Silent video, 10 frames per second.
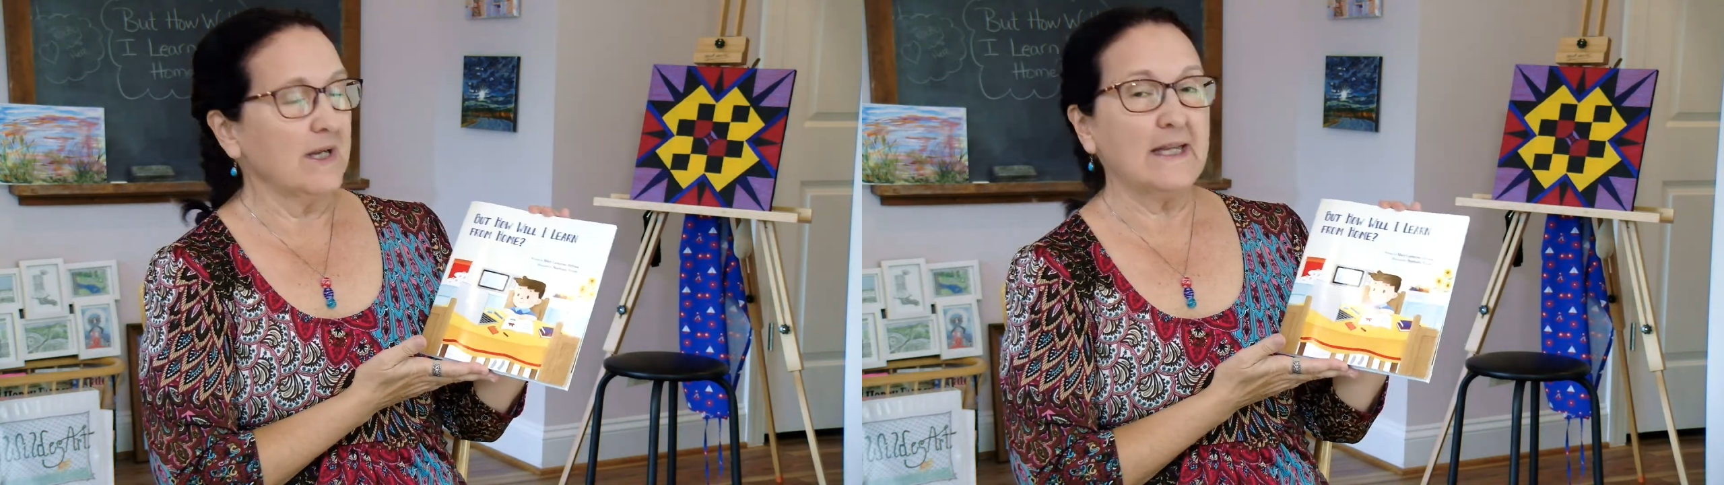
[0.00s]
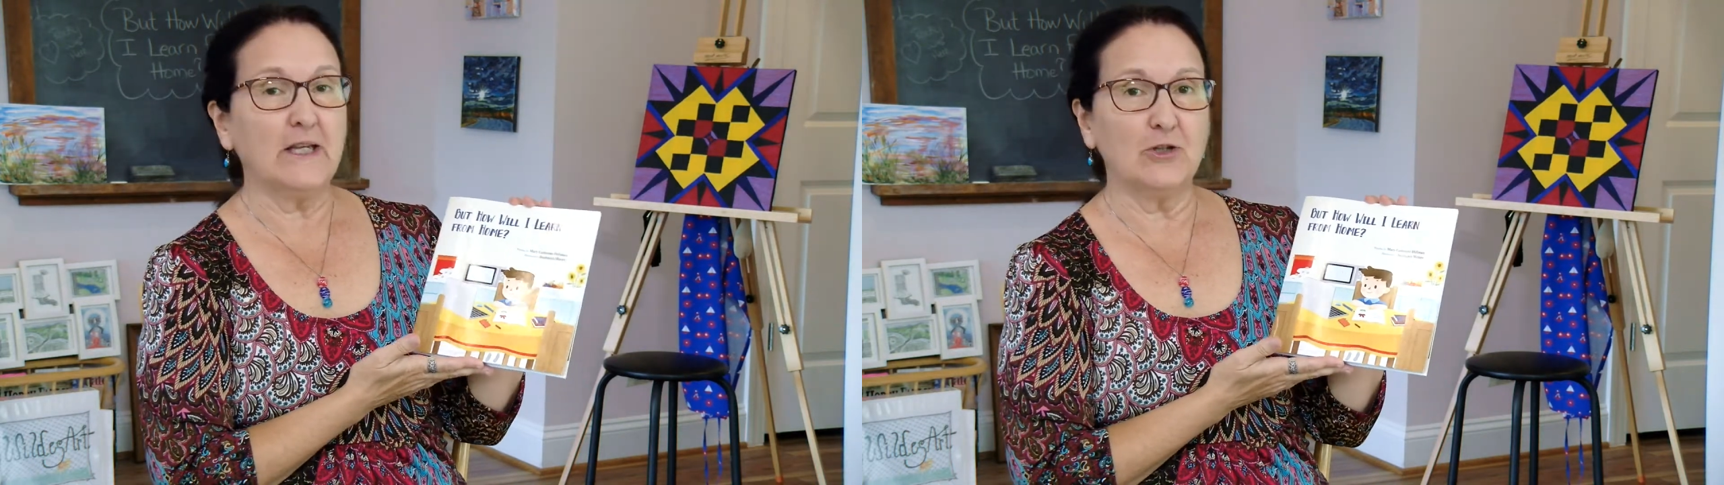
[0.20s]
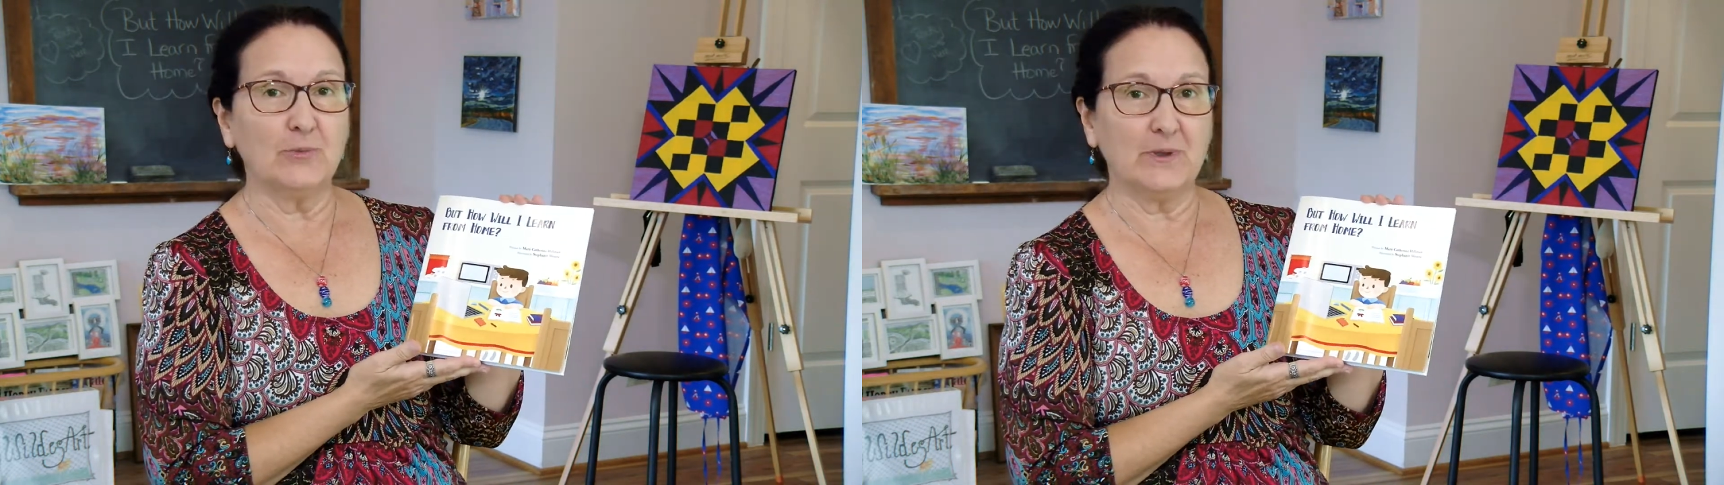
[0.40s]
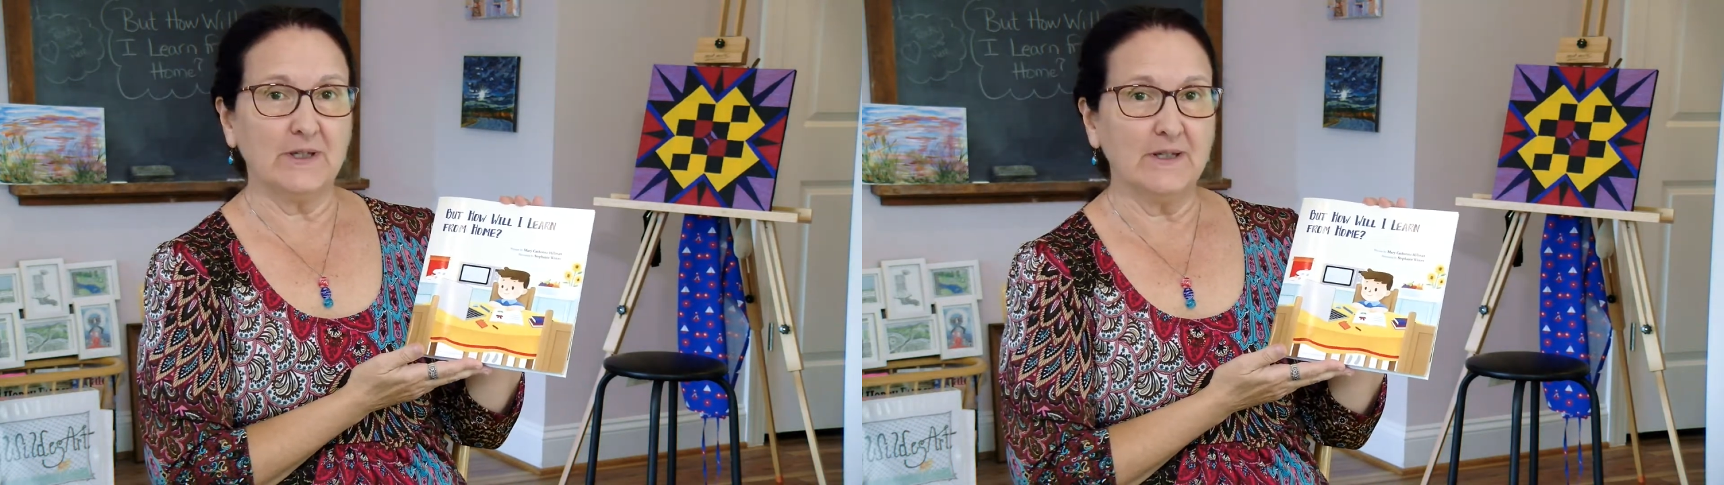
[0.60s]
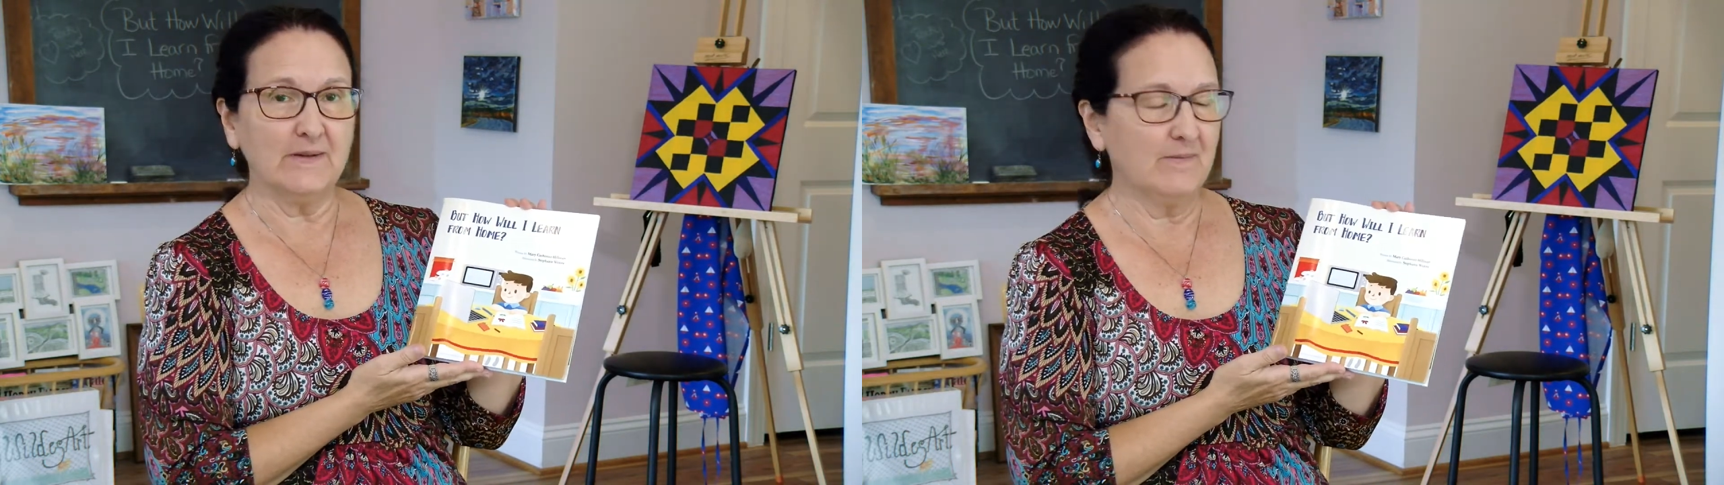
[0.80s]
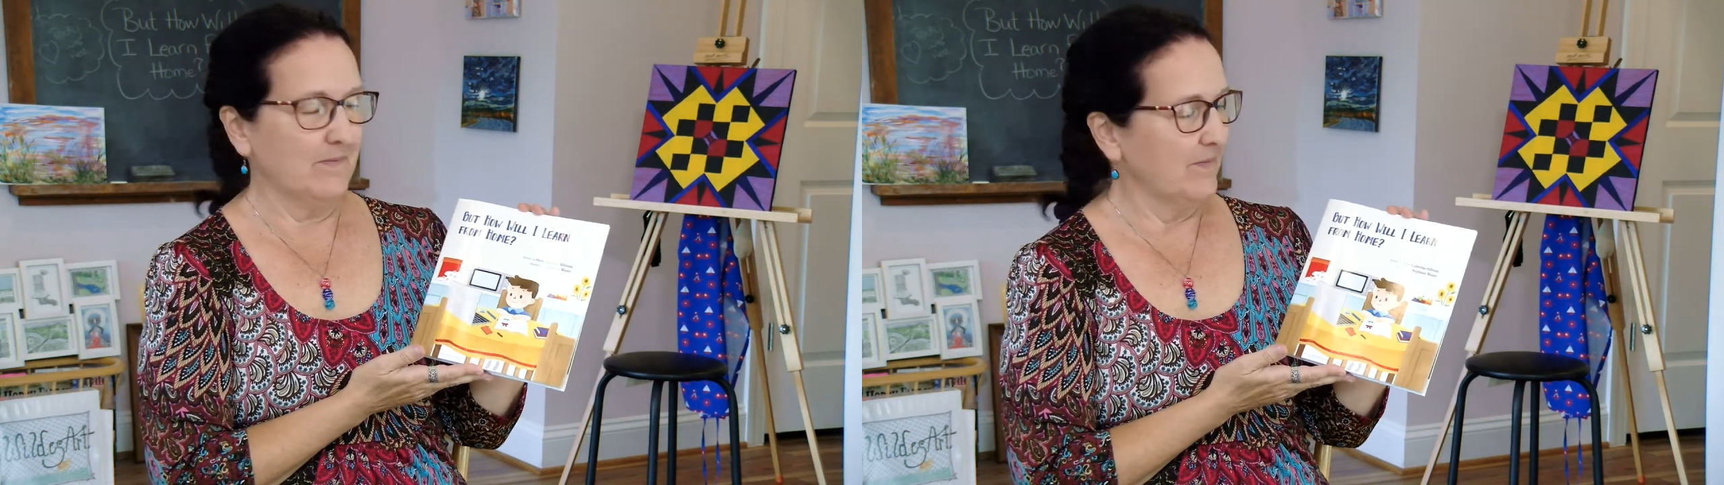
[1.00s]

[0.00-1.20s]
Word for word: Hillman